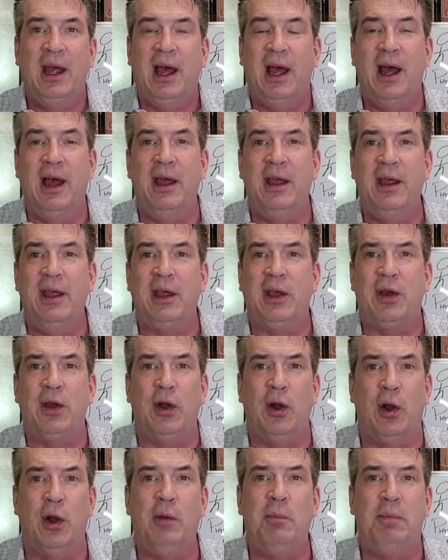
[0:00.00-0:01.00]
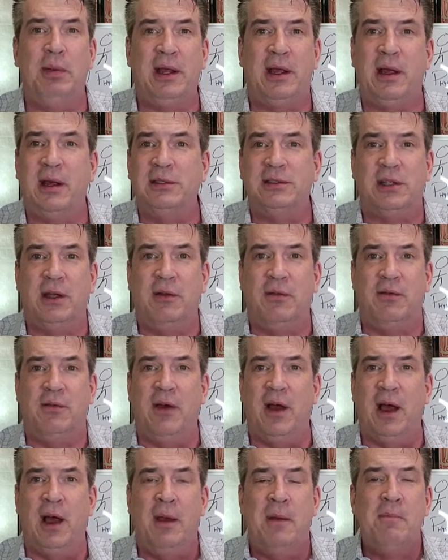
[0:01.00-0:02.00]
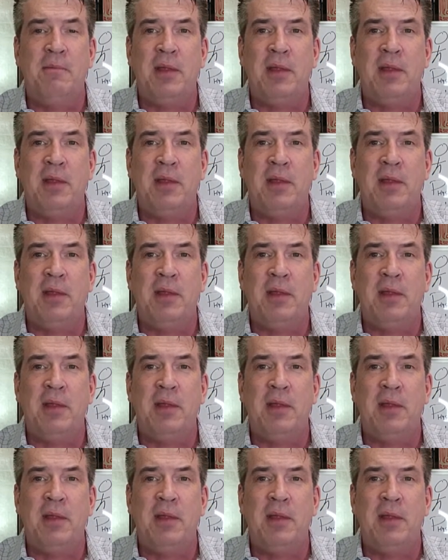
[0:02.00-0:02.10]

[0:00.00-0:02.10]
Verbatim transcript: Uh, it could hurt because of uh,